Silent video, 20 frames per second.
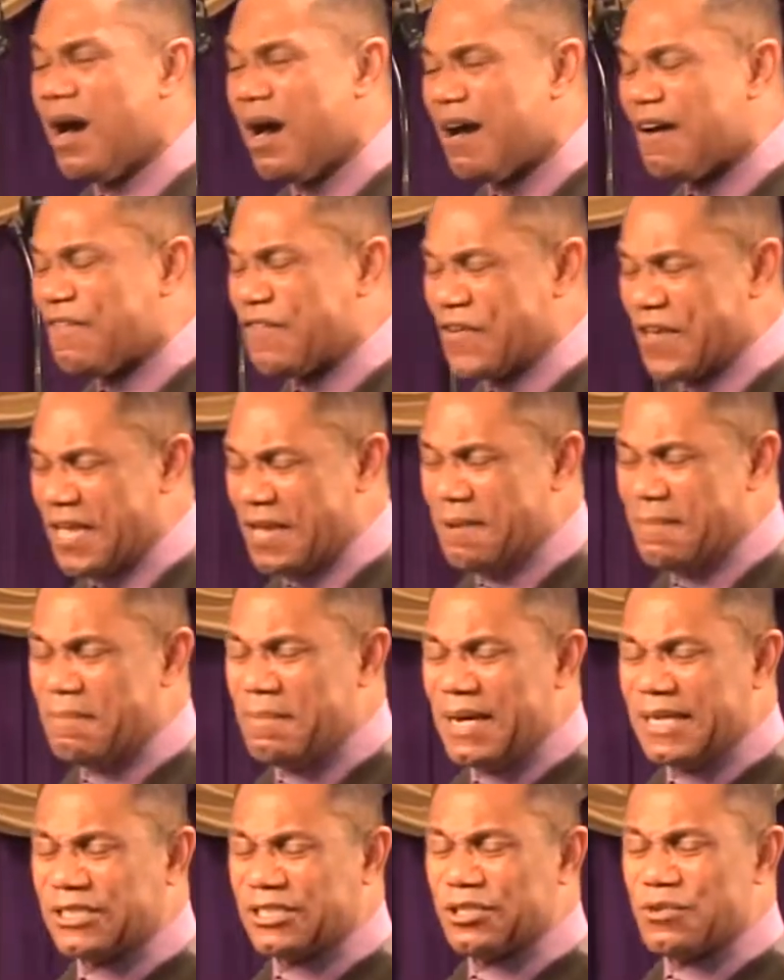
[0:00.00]
of him,
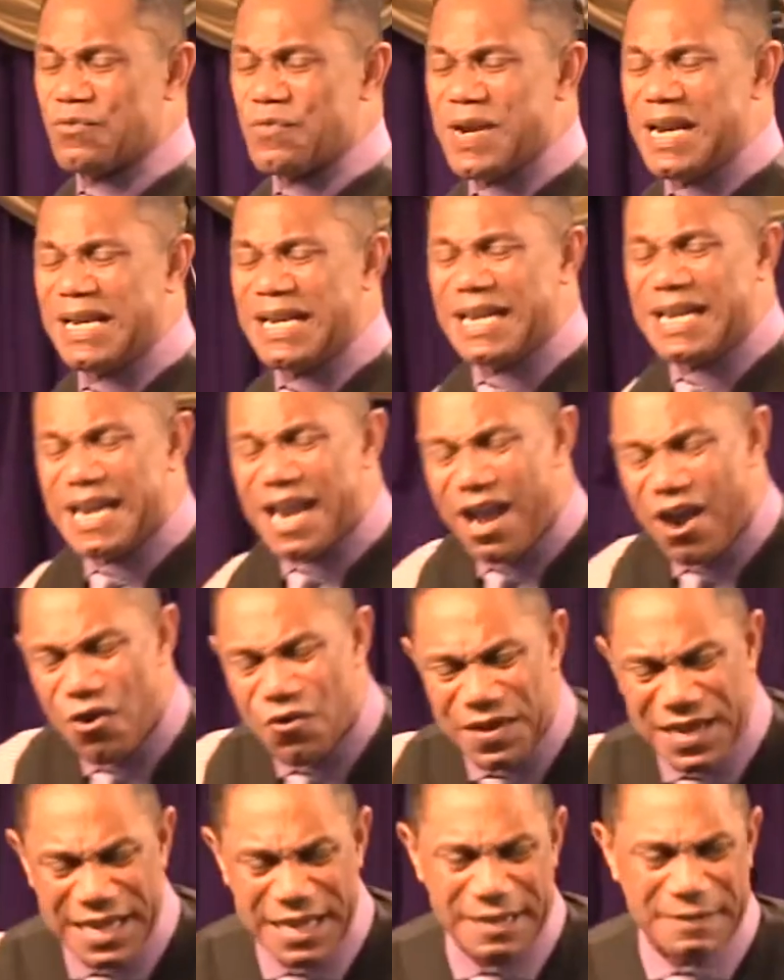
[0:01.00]
but to really
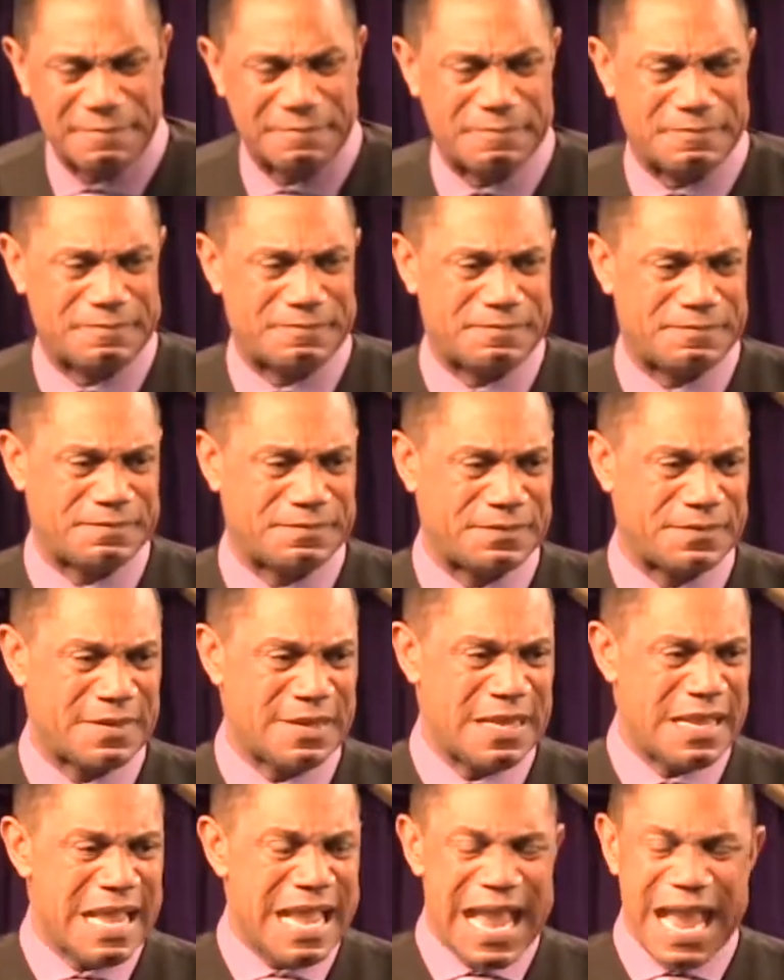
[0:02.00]
know him.
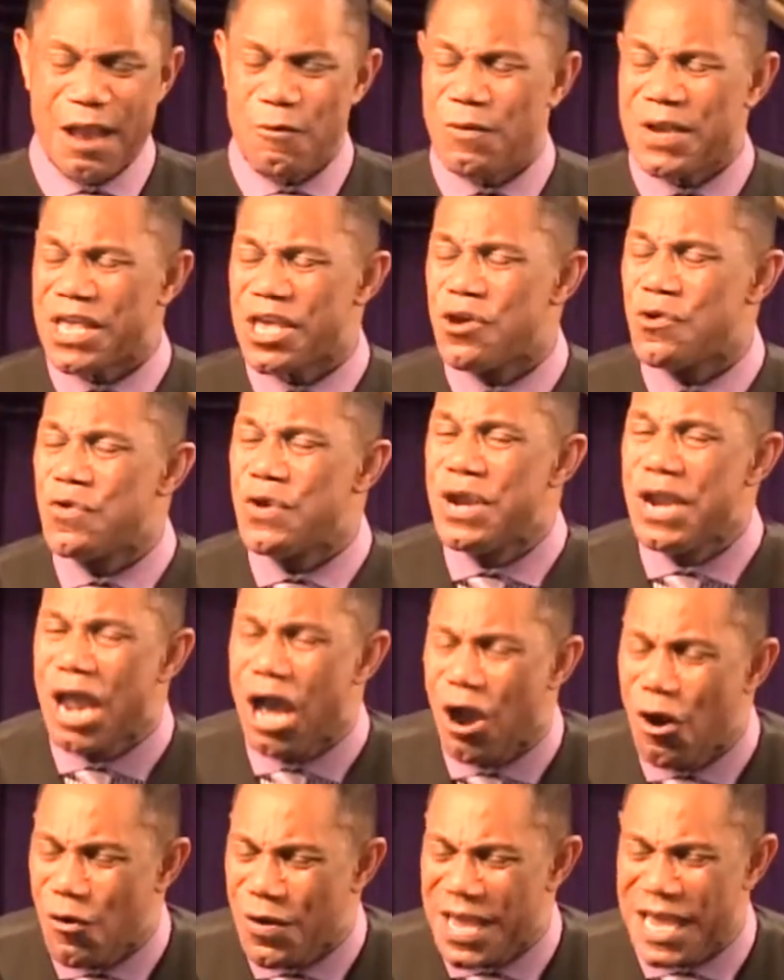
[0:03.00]
And when you
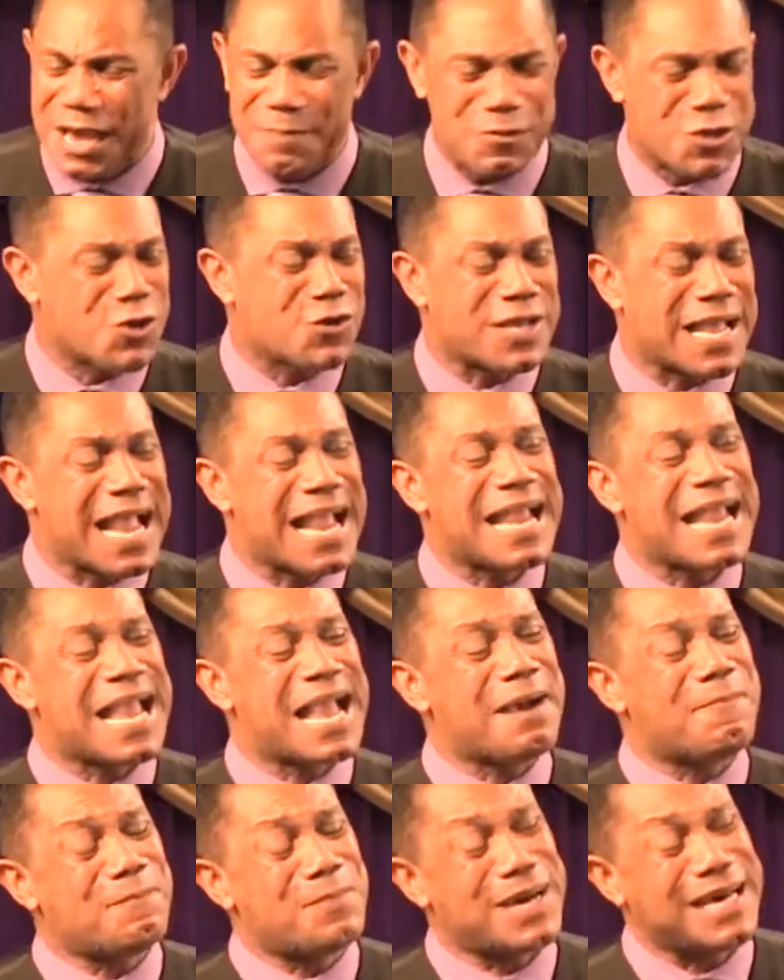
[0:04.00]
know him, you can't
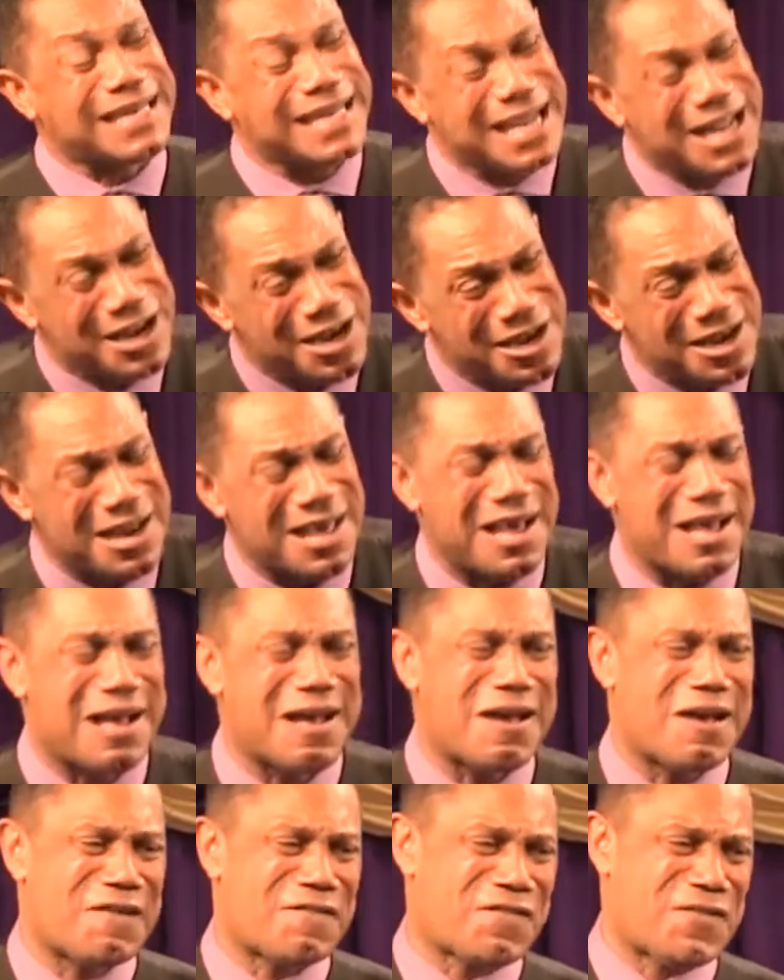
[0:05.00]
help but
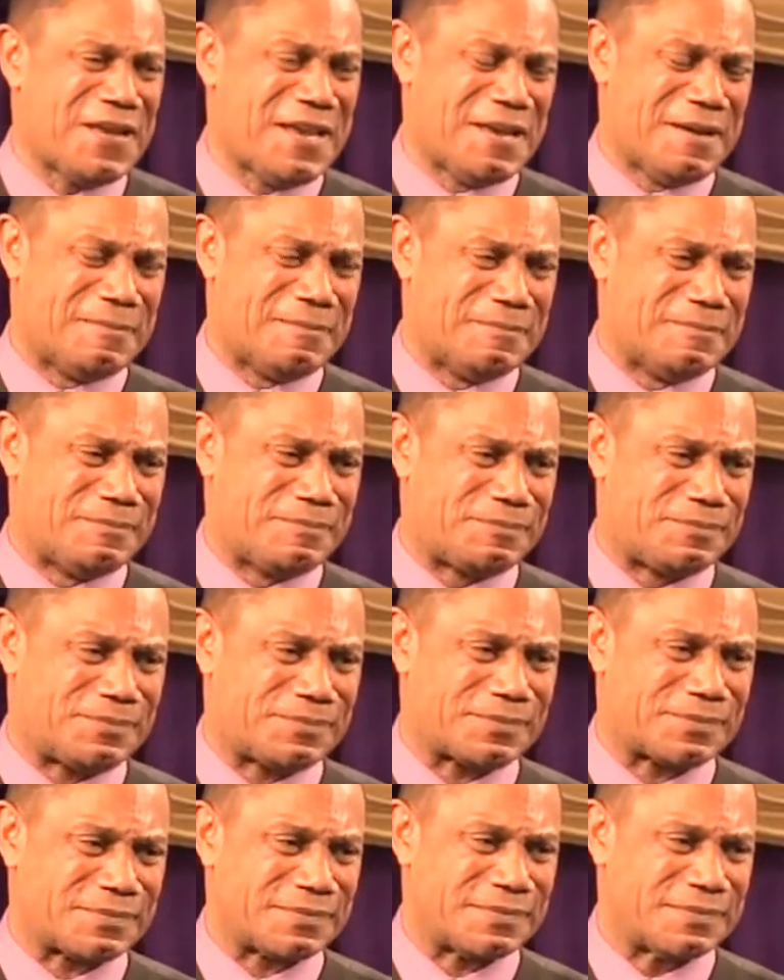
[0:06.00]
love him.
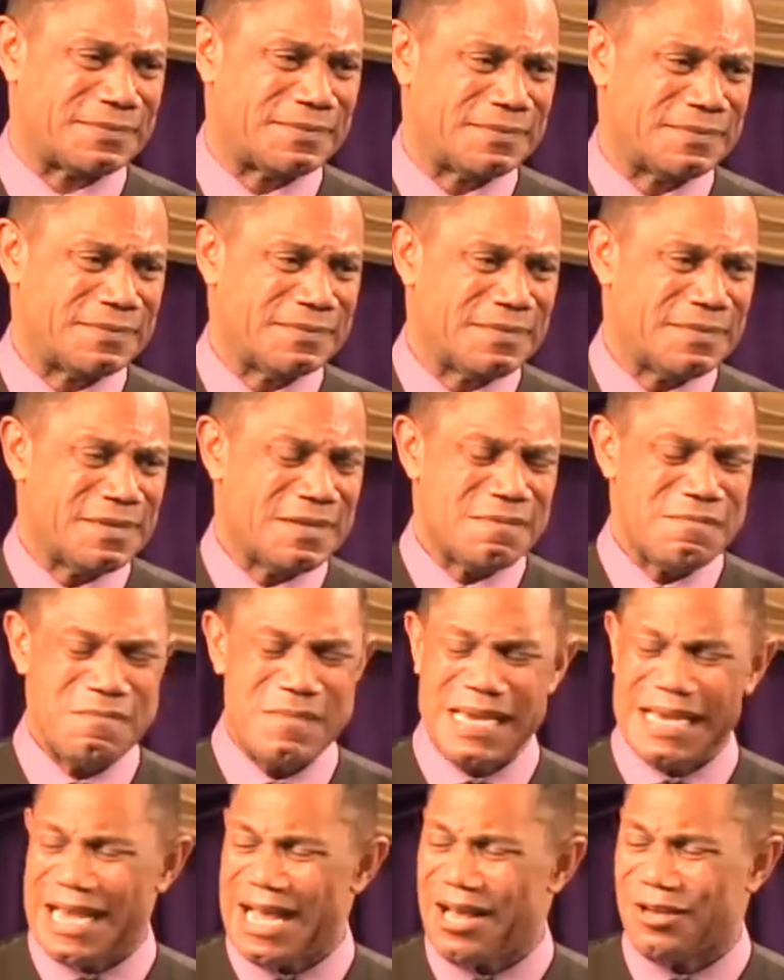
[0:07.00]

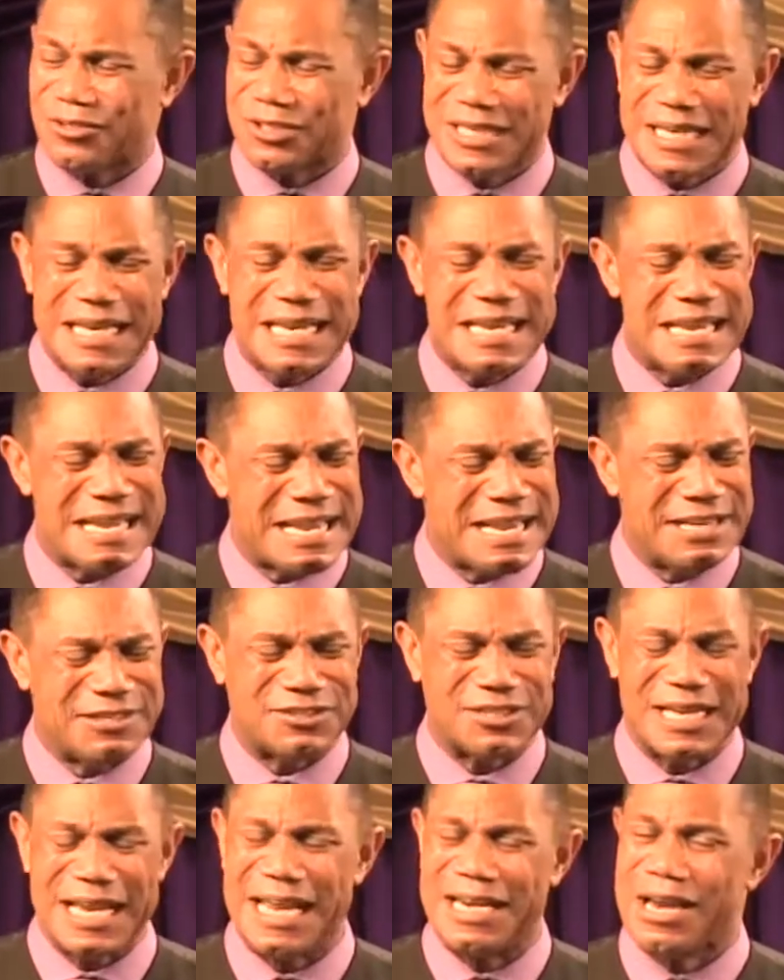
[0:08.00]
Because he
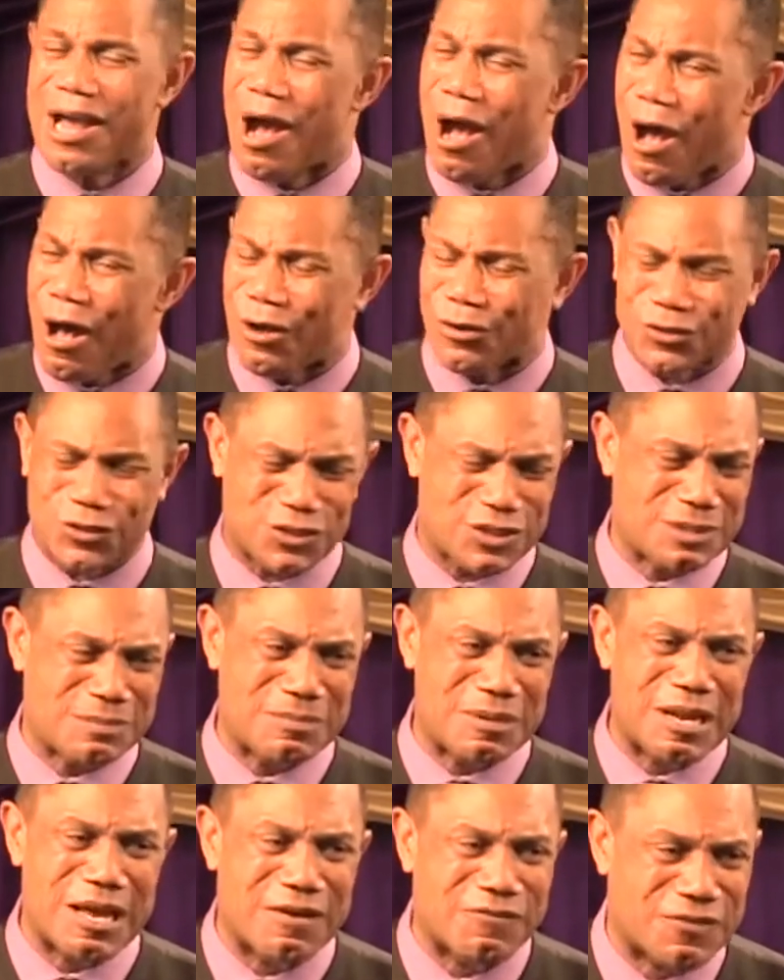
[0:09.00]
is an
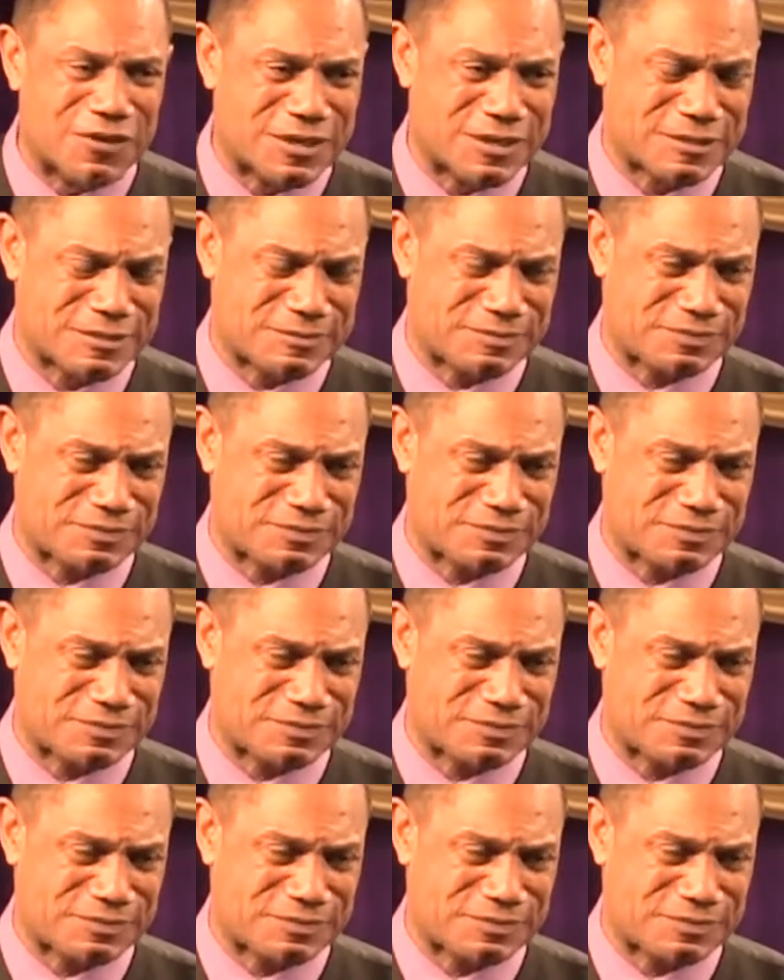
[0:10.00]
awesome lover.